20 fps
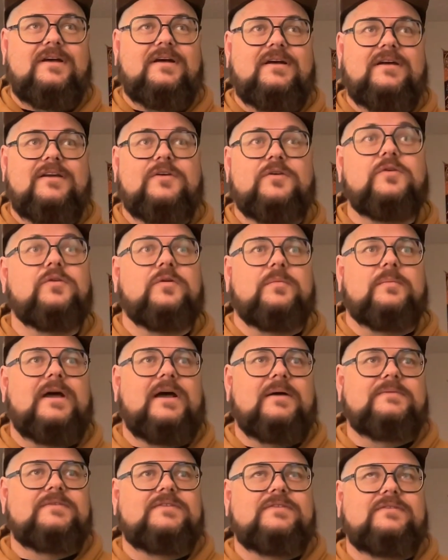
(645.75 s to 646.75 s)
Google
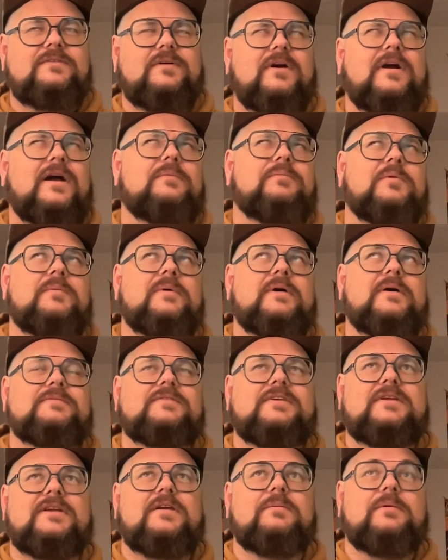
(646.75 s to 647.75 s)
Maps or Apple Maps. I
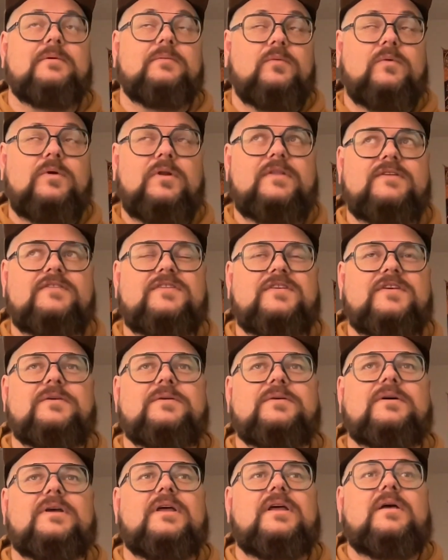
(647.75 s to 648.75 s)
can't remember, one of the
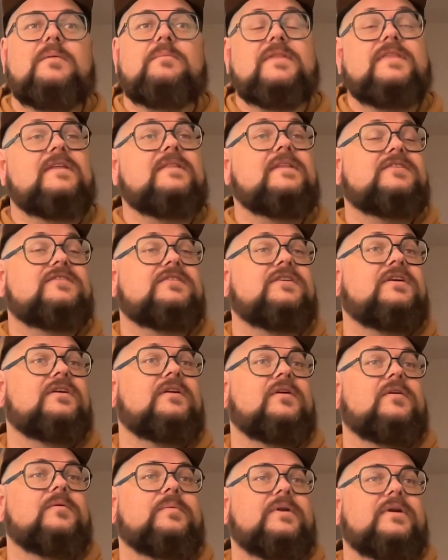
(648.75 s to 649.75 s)
two. But then they started to
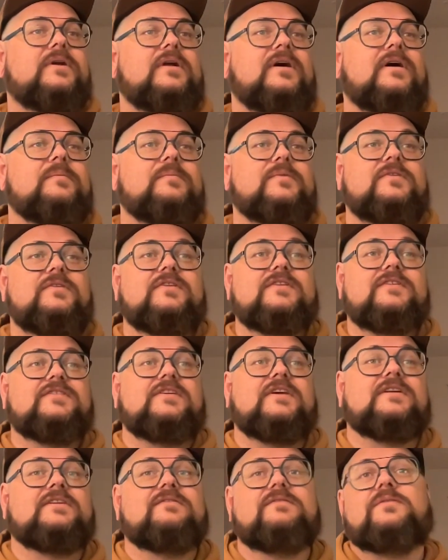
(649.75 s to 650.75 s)
open it up, and you could
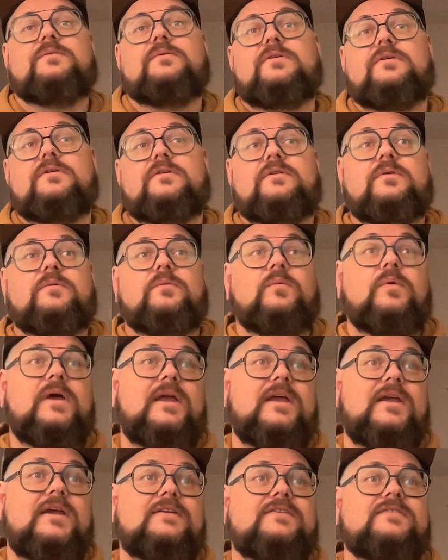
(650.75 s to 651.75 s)
select if you wanted to do
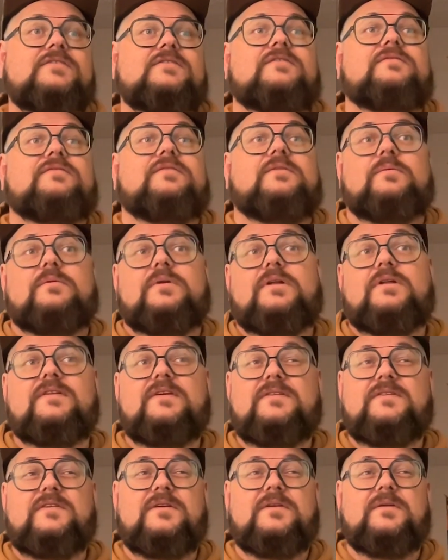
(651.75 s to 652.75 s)
Waze or if you wanted to
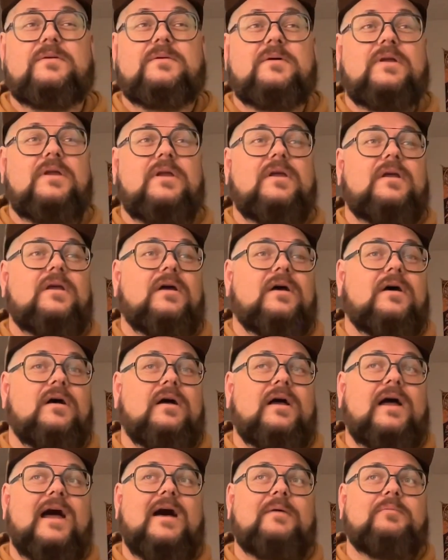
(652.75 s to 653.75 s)
do
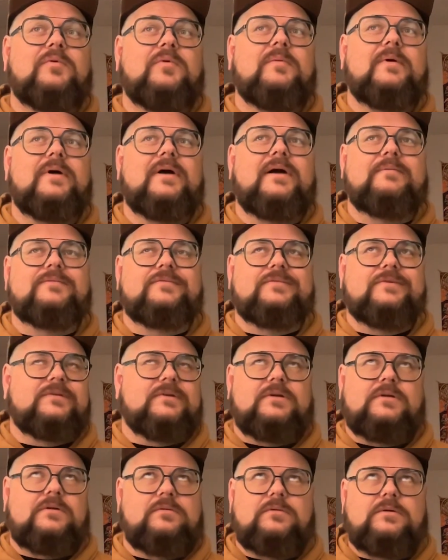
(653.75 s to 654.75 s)
Apple Maps, which I
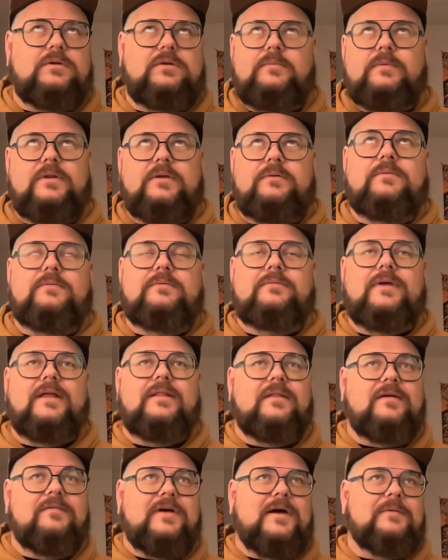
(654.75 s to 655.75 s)
don't know anybody would. I
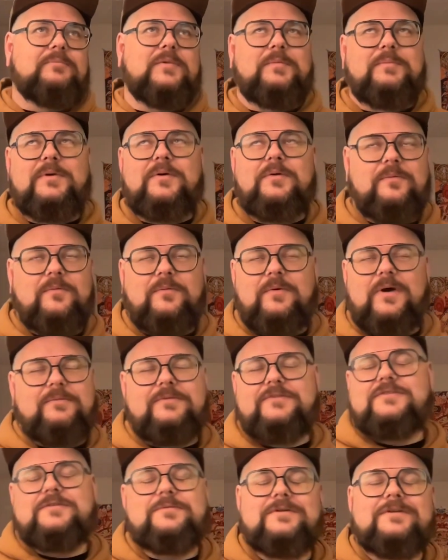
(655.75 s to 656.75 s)
love Apple, but why would
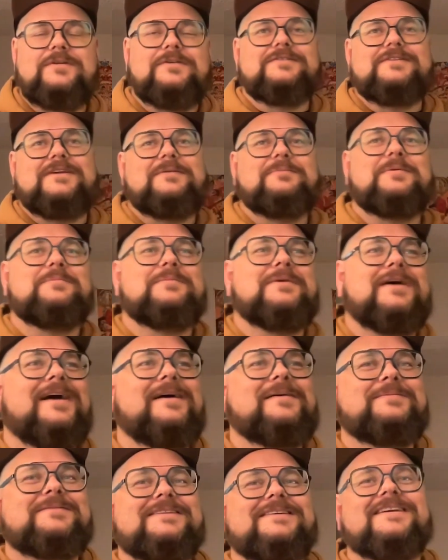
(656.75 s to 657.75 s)
you want to use Apple
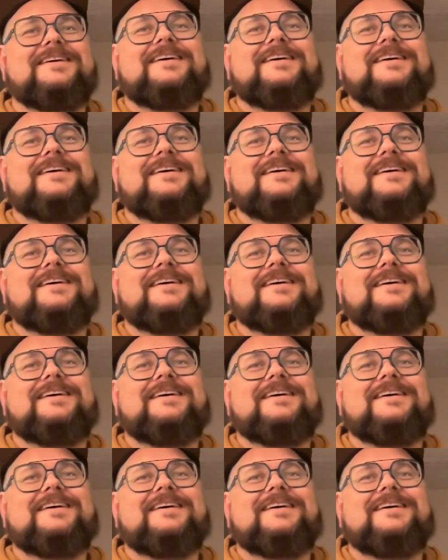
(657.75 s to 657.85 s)
Maps?